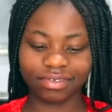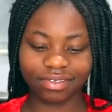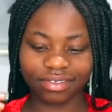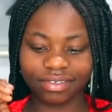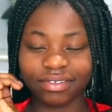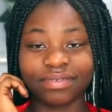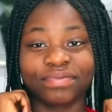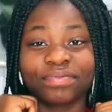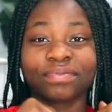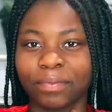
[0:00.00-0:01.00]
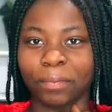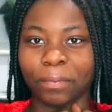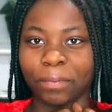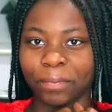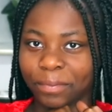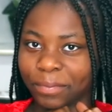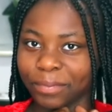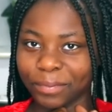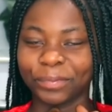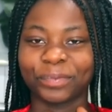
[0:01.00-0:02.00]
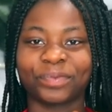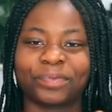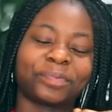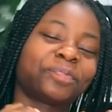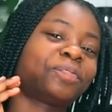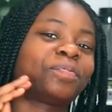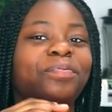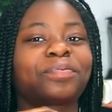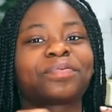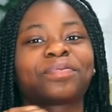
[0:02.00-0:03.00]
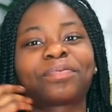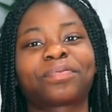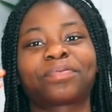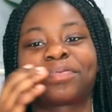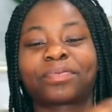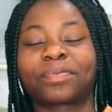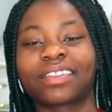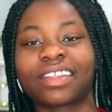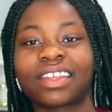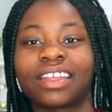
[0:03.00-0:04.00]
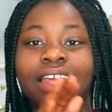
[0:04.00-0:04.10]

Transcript: (silent)